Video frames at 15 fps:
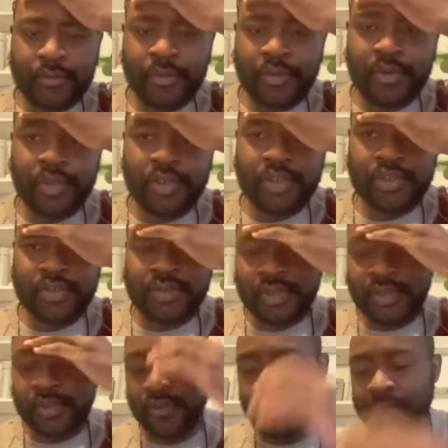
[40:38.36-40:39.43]
connections
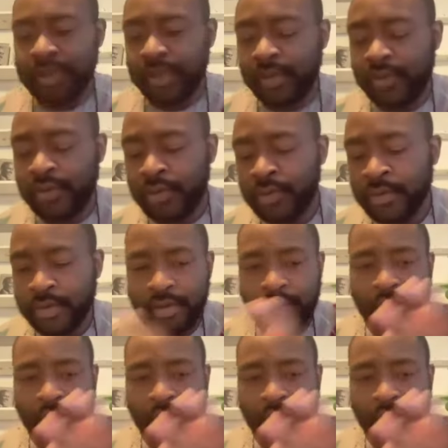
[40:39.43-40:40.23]
and stuff like that. So